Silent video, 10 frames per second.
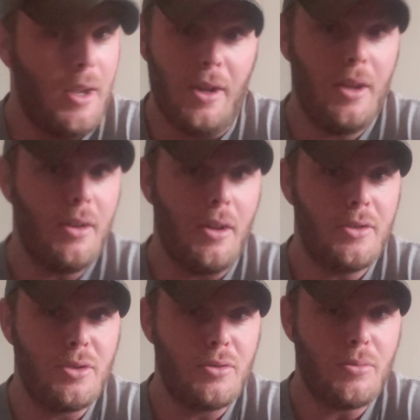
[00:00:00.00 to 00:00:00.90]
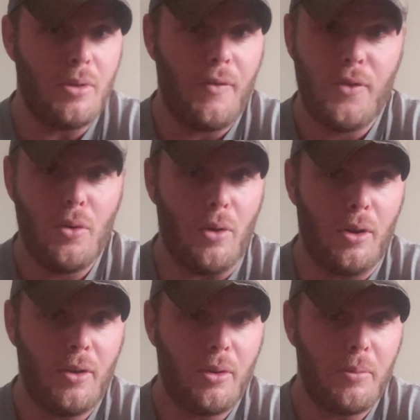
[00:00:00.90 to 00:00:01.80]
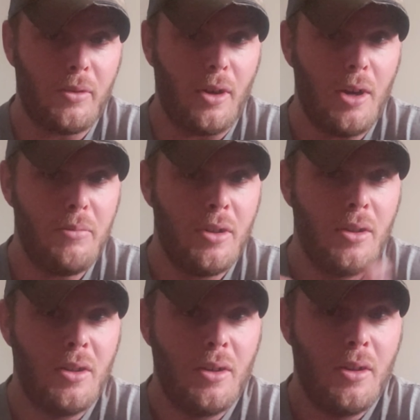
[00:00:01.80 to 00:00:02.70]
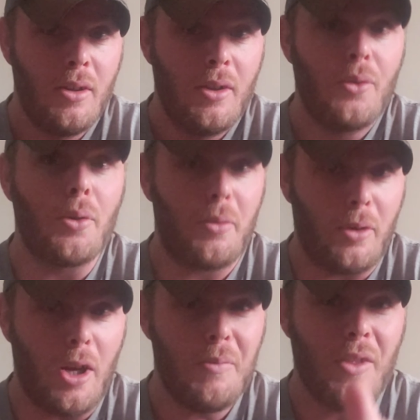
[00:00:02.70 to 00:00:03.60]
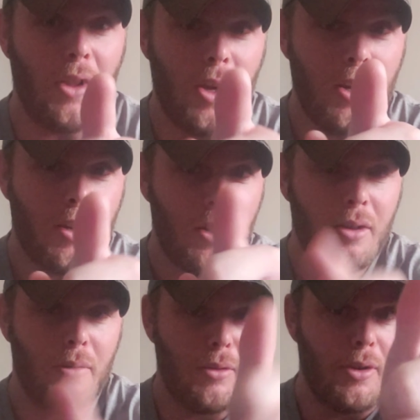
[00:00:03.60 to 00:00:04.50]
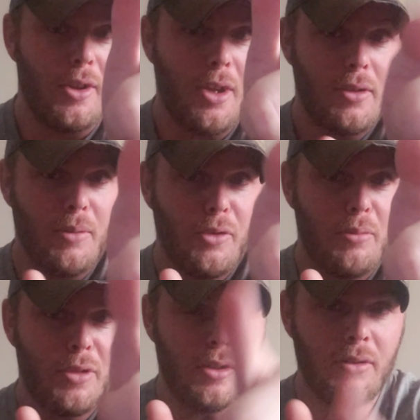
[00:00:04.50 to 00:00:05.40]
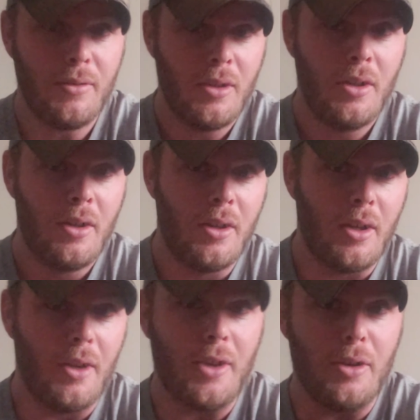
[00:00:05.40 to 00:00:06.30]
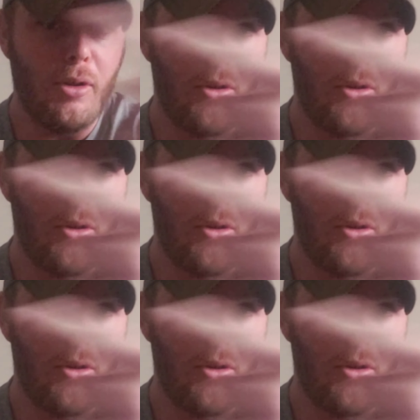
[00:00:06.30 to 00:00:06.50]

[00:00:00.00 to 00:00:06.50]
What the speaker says: And, as usual, if you aren't subscribed, subscribe and like. Hit that thumbs up button. Hit that